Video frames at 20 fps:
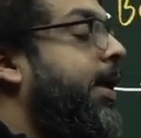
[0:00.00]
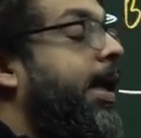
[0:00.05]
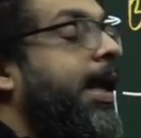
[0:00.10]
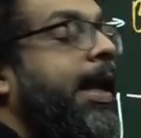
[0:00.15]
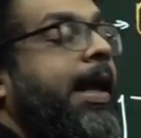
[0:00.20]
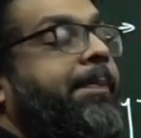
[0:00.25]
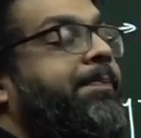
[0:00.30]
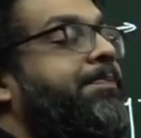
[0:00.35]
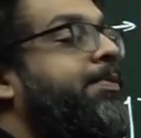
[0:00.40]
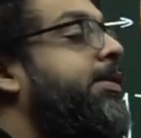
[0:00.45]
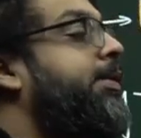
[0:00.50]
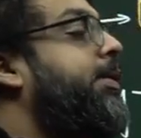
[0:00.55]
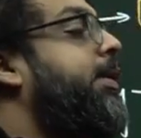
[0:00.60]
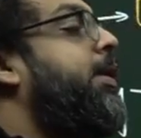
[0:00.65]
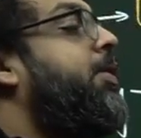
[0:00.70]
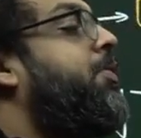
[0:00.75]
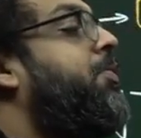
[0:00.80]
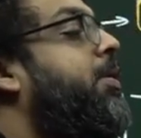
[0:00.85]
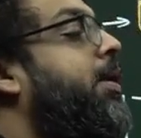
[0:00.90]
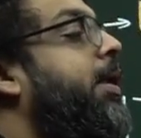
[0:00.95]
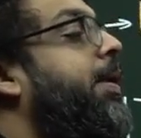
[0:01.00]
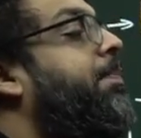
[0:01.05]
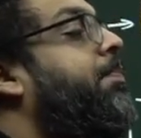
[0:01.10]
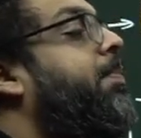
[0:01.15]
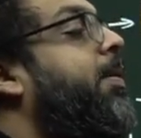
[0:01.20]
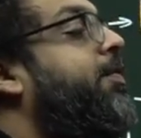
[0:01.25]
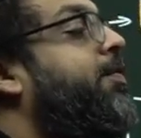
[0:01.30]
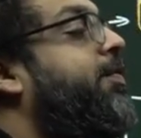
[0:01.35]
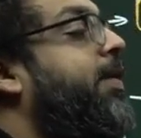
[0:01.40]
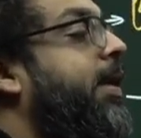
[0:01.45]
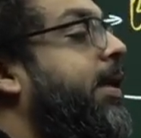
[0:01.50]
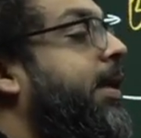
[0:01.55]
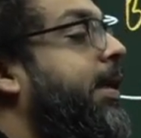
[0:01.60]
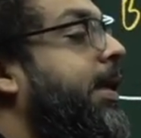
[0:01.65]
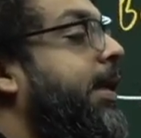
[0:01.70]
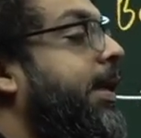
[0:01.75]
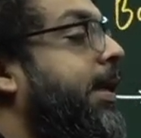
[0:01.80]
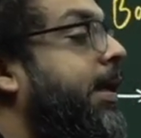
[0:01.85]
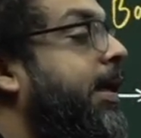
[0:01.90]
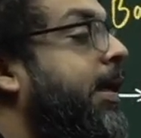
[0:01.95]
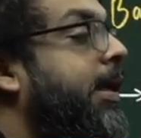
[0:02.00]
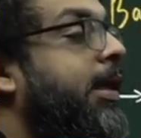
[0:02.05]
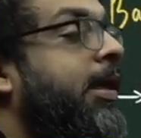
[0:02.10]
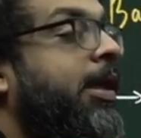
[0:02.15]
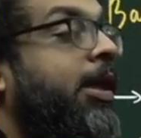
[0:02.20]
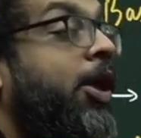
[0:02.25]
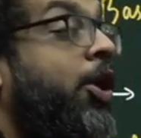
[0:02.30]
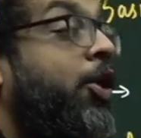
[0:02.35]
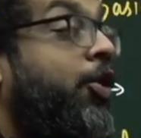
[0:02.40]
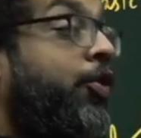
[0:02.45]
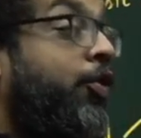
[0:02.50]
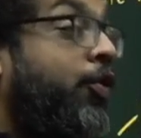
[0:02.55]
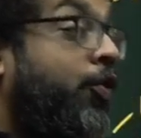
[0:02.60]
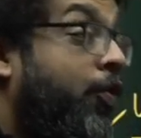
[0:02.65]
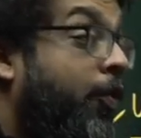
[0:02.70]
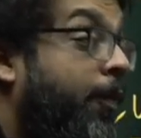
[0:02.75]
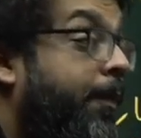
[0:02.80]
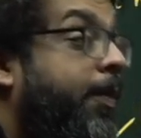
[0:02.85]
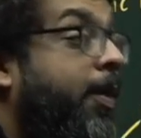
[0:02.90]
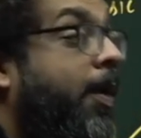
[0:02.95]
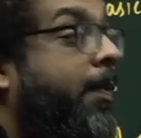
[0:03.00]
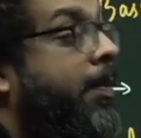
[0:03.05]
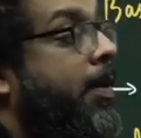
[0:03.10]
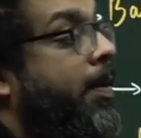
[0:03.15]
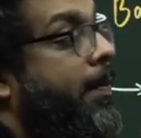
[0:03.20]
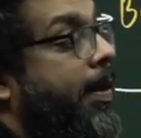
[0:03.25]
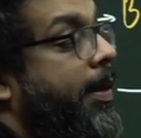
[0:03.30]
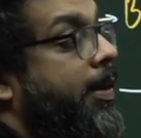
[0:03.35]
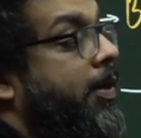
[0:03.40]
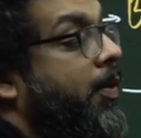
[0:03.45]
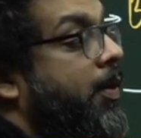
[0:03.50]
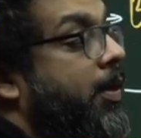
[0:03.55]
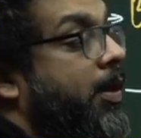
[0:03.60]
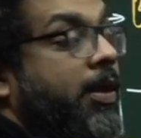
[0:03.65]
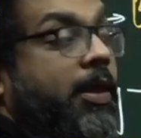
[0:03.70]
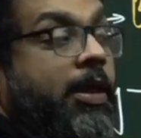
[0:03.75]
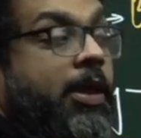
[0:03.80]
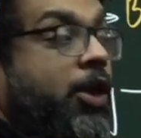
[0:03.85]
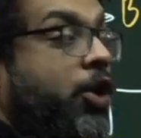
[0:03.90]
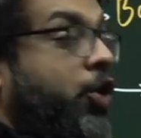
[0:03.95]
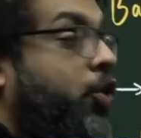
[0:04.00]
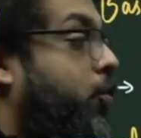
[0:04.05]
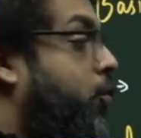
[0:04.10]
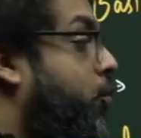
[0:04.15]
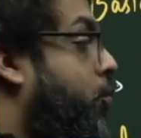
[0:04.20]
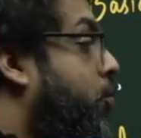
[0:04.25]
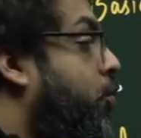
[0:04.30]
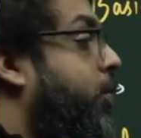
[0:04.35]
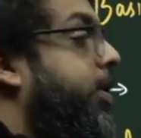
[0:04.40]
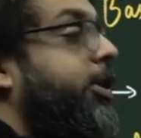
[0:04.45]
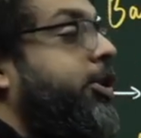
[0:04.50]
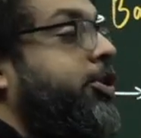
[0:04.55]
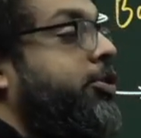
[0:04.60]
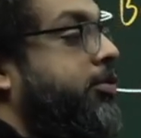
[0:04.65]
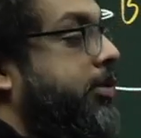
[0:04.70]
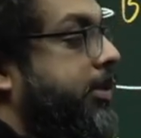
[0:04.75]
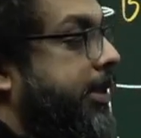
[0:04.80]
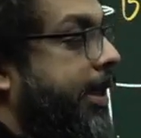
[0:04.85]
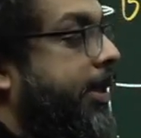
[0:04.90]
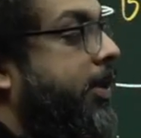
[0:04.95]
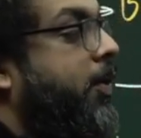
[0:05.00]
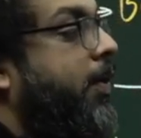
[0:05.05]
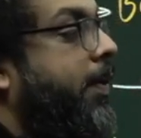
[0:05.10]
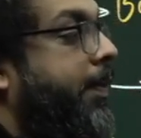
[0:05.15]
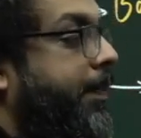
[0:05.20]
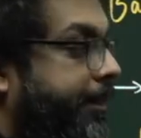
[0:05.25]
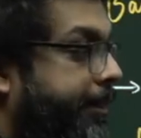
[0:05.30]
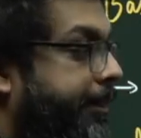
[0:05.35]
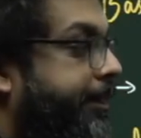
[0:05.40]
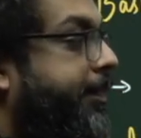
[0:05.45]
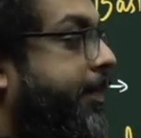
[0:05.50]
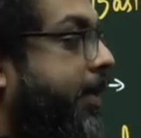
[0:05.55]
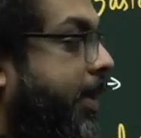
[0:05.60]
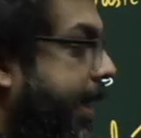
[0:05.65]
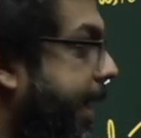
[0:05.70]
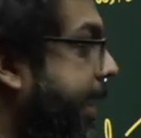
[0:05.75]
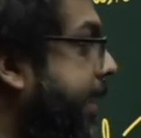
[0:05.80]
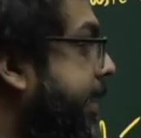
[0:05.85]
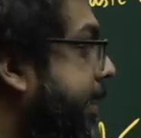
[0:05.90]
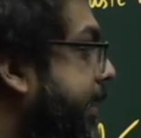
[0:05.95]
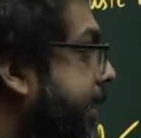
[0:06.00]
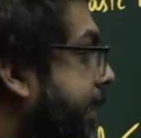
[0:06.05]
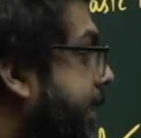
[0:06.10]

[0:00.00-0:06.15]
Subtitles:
absolutely perfectly legal, no problem at all, no issues at all, right?